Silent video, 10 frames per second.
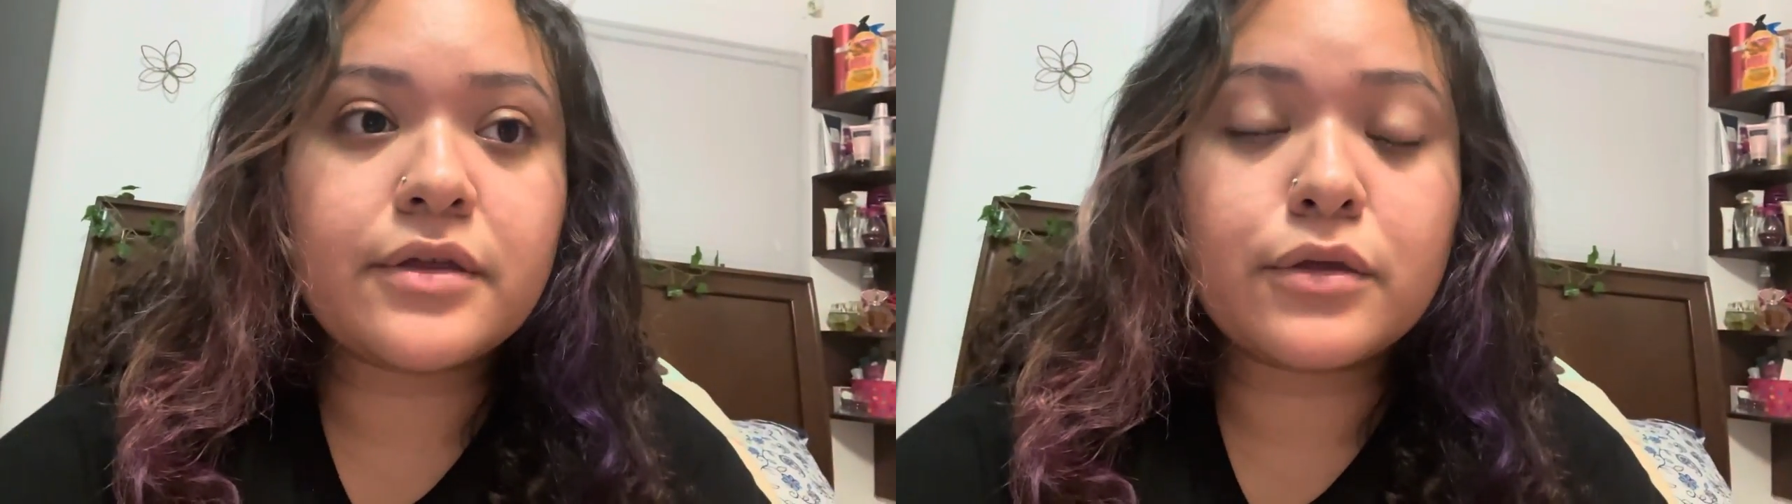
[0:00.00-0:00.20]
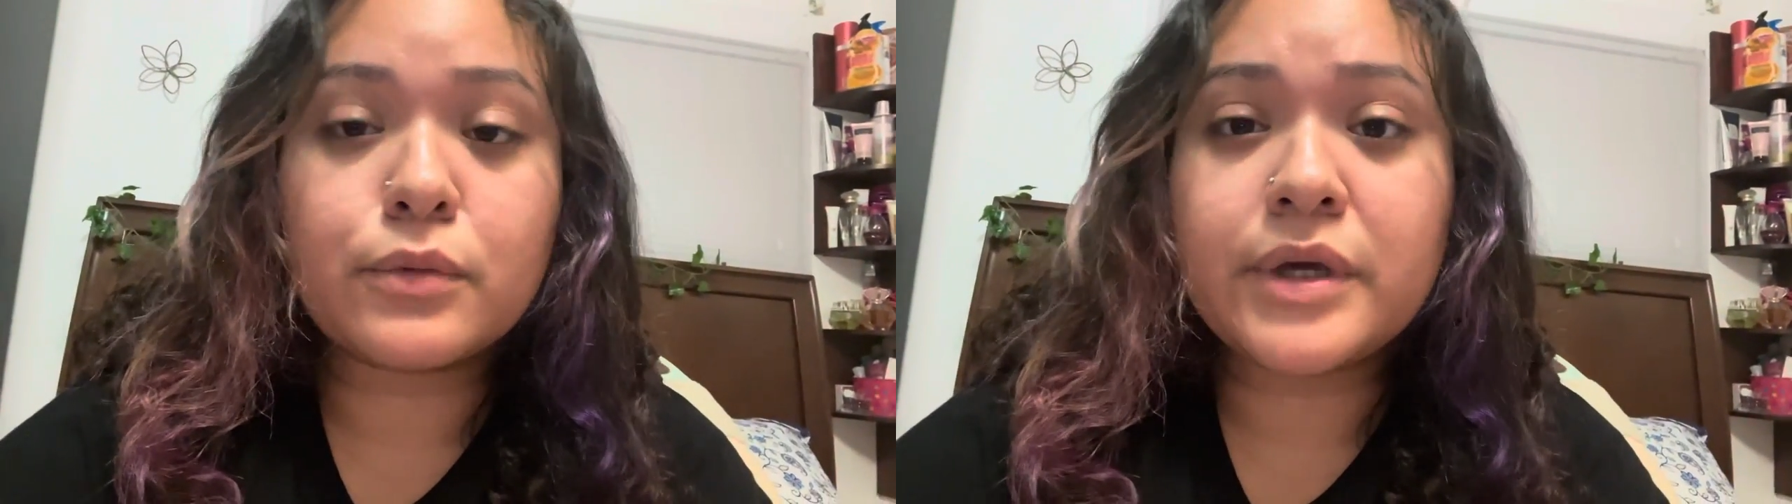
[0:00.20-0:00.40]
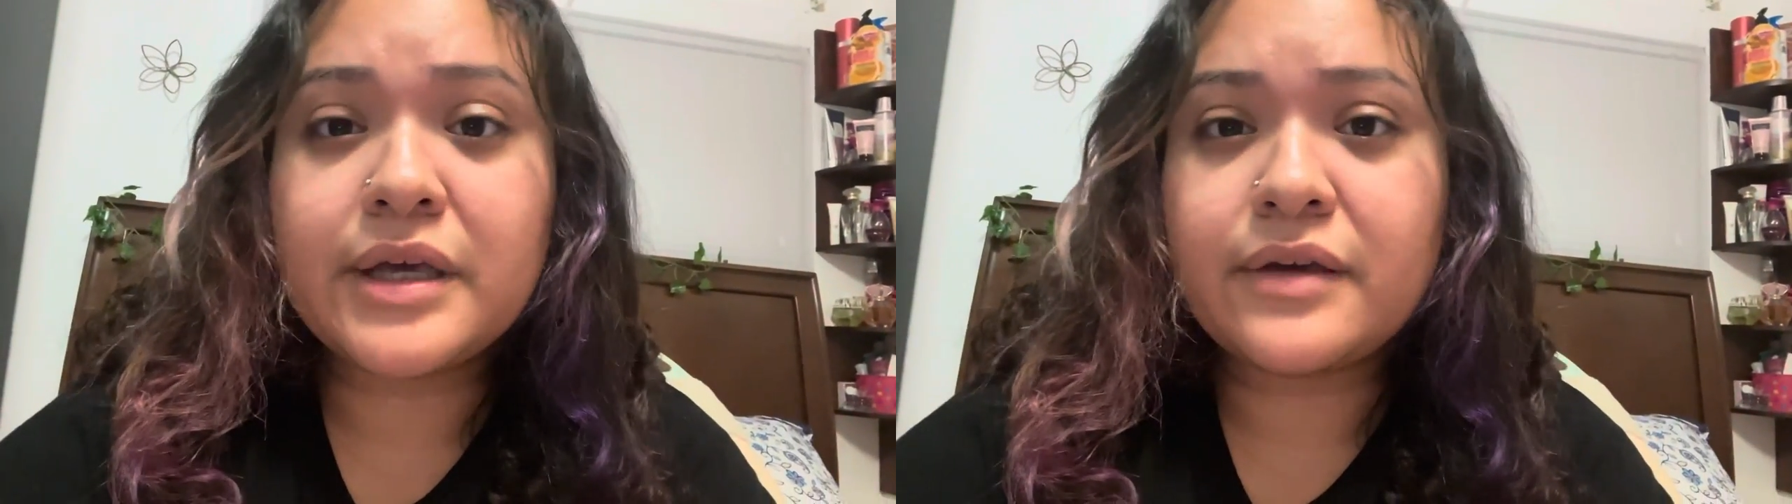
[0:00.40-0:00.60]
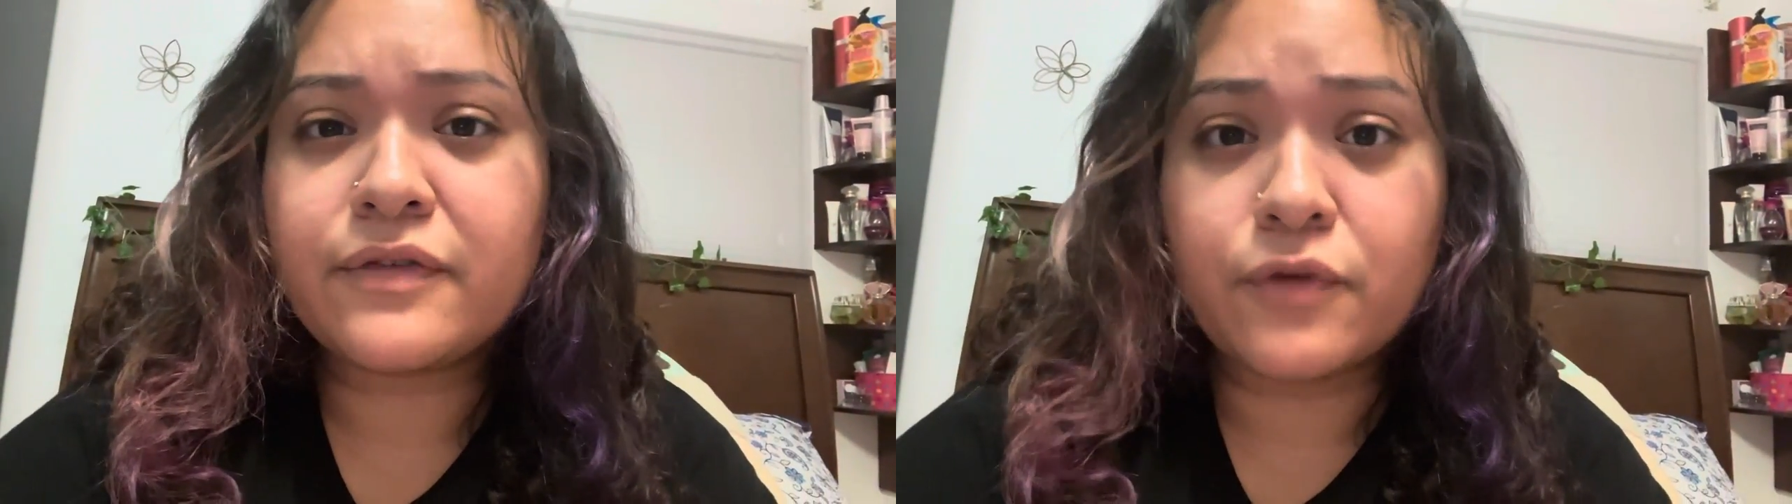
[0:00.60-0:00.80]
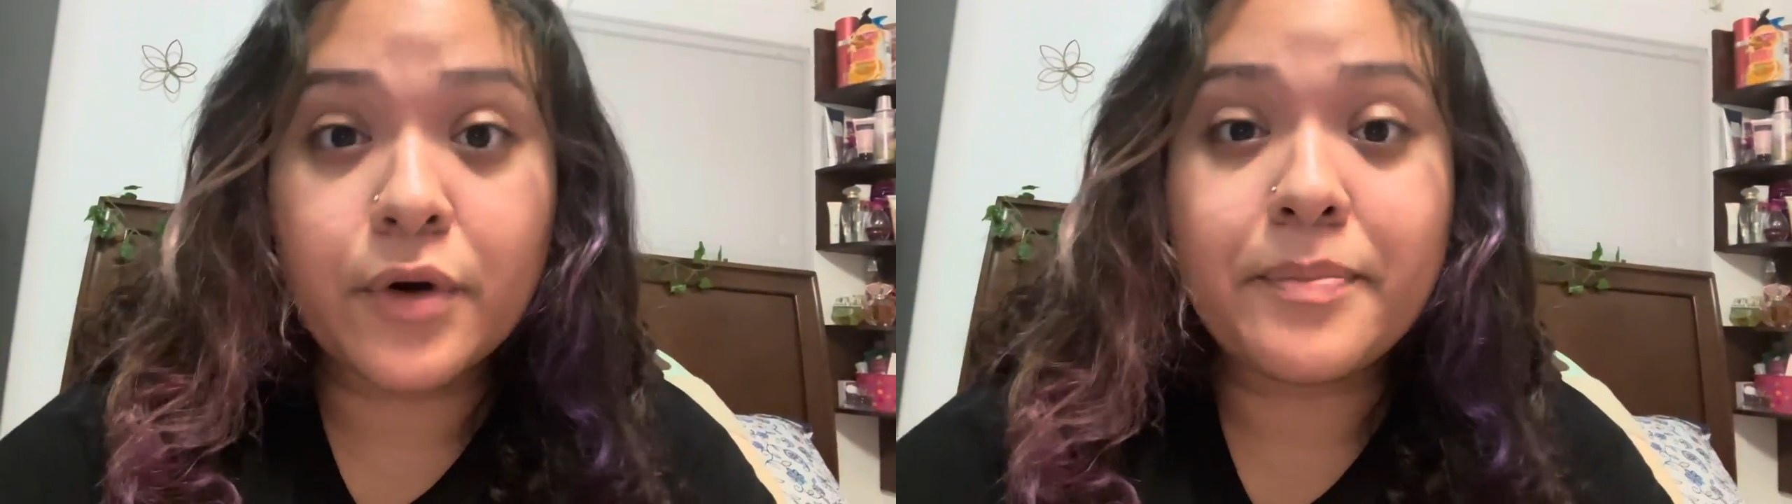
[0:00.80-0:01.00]

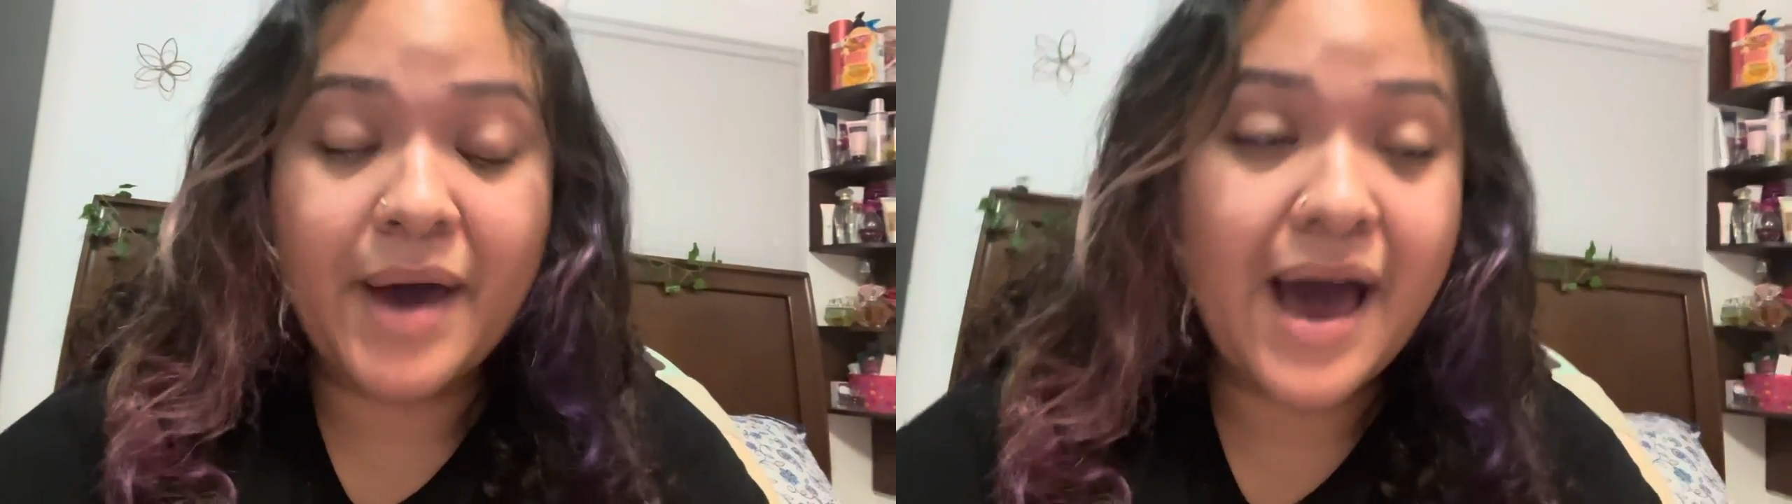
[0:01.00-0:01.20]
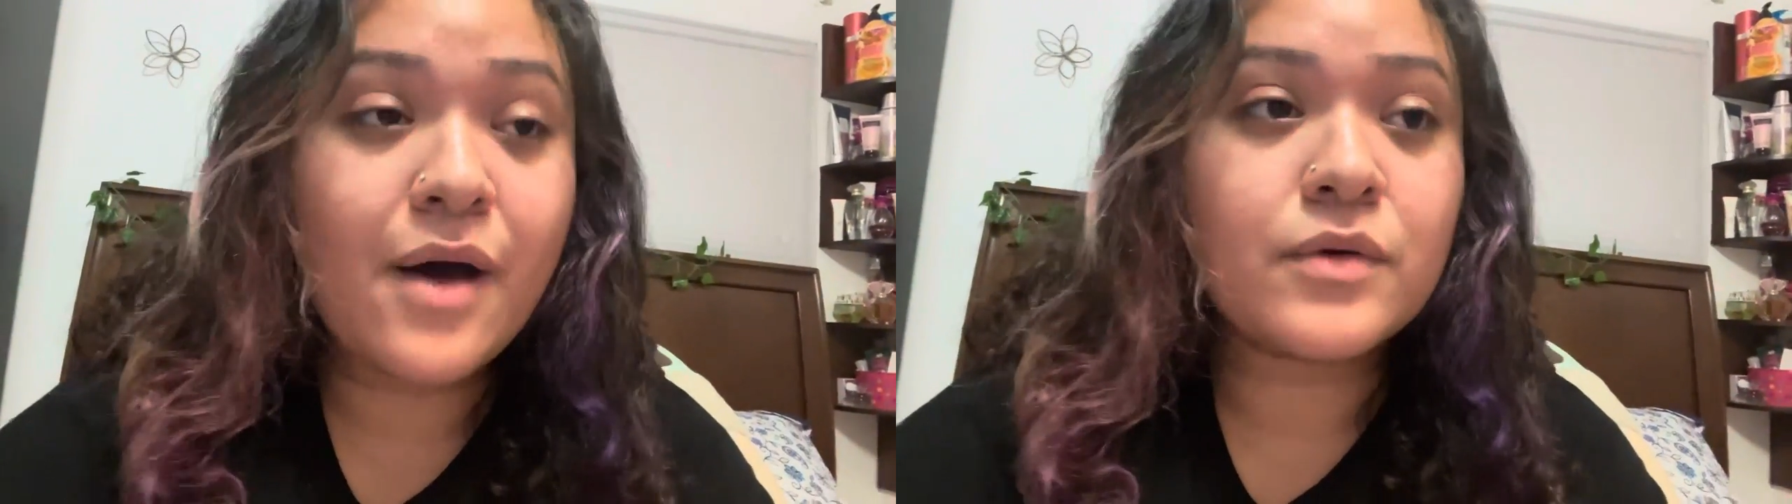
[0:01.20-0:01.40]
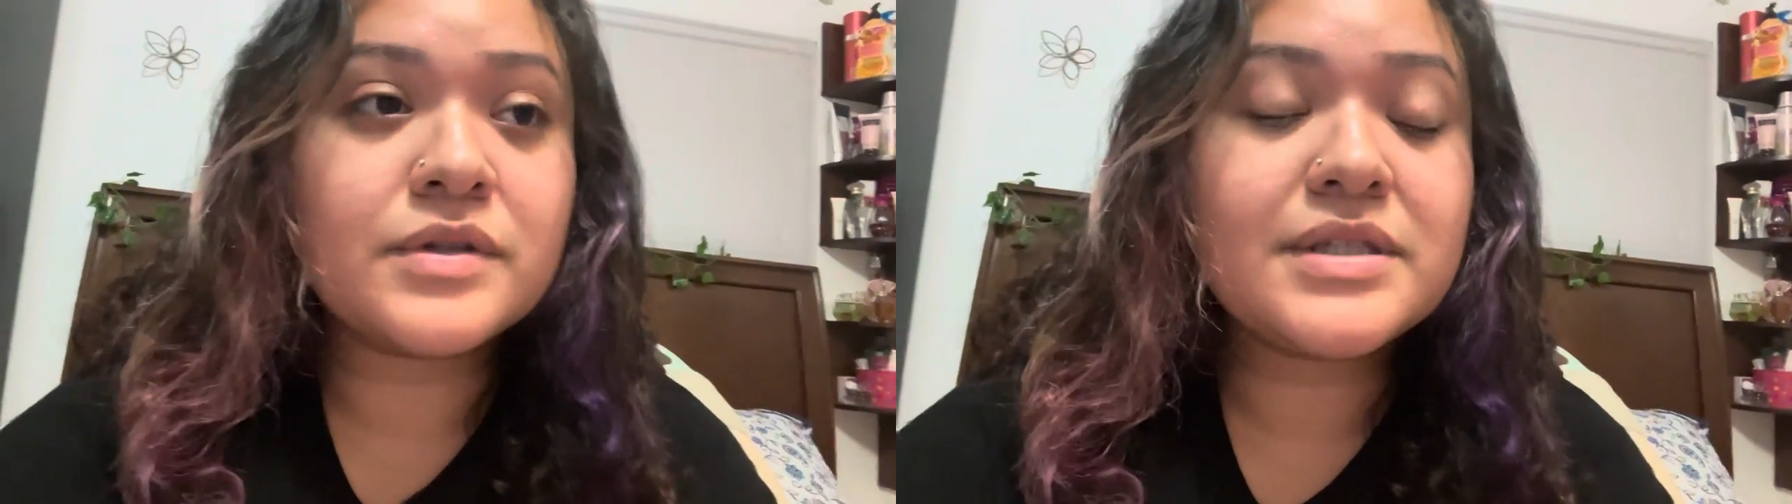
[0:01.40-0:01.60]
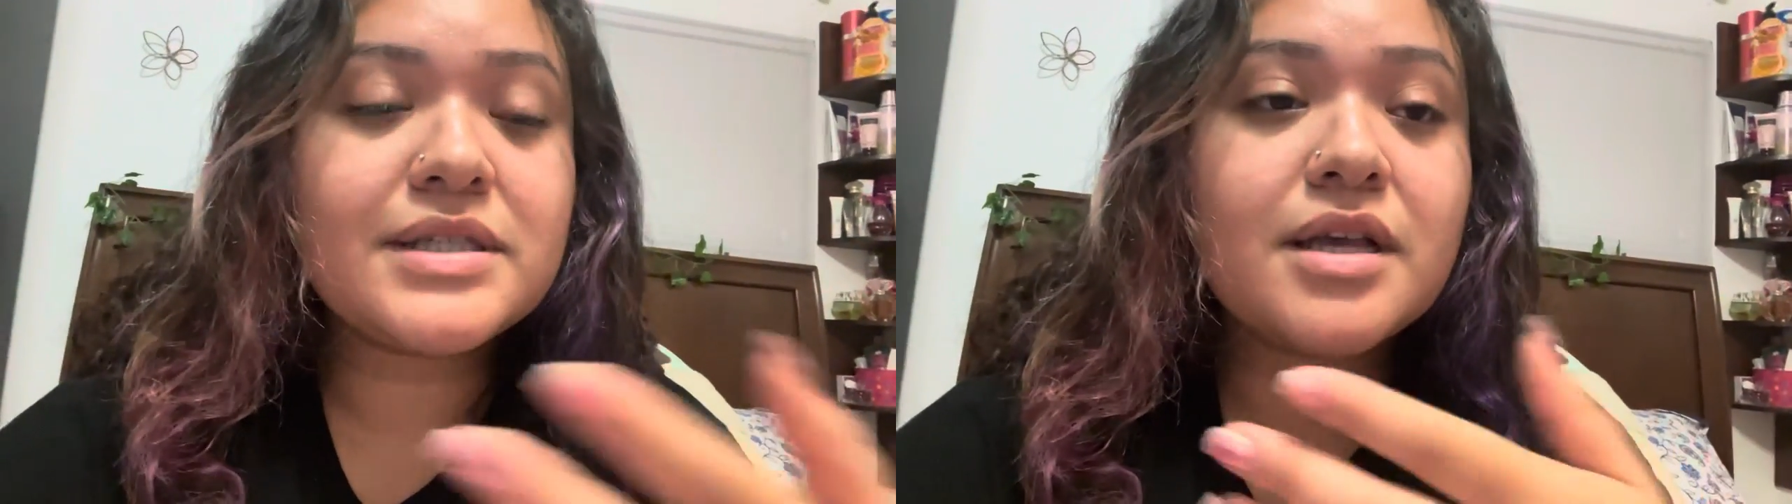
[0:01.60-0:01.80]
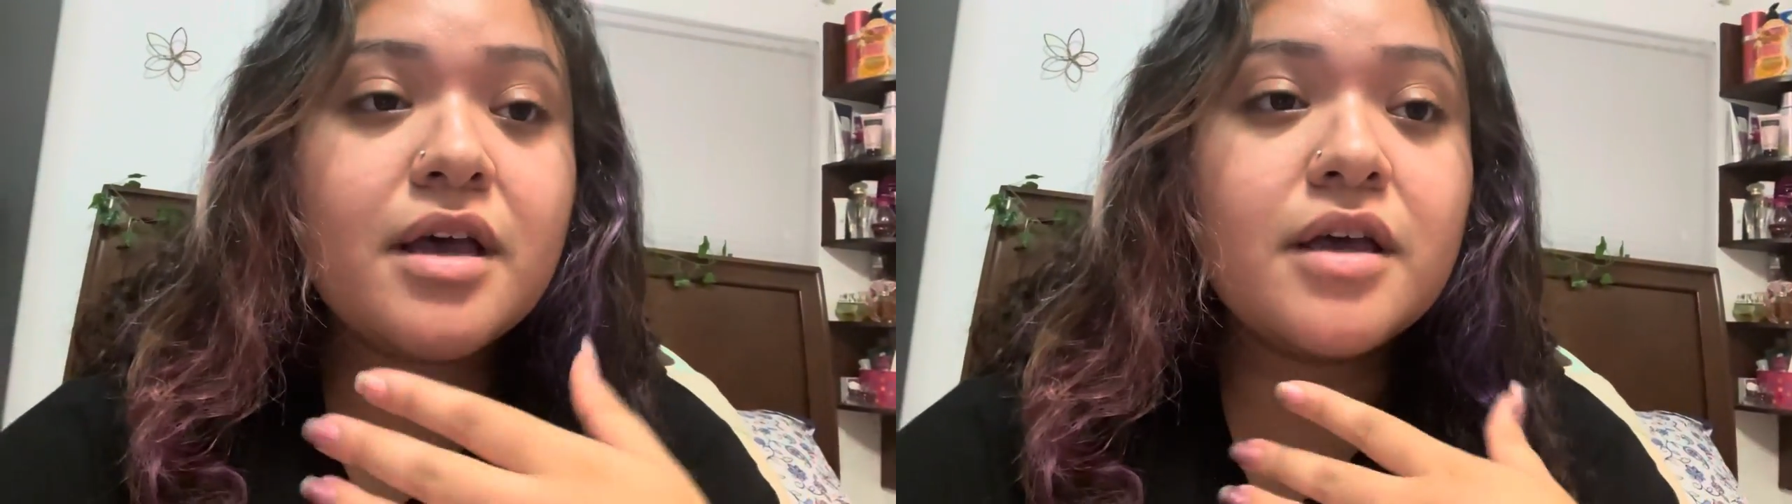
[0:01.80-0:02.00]
3-4 pounds.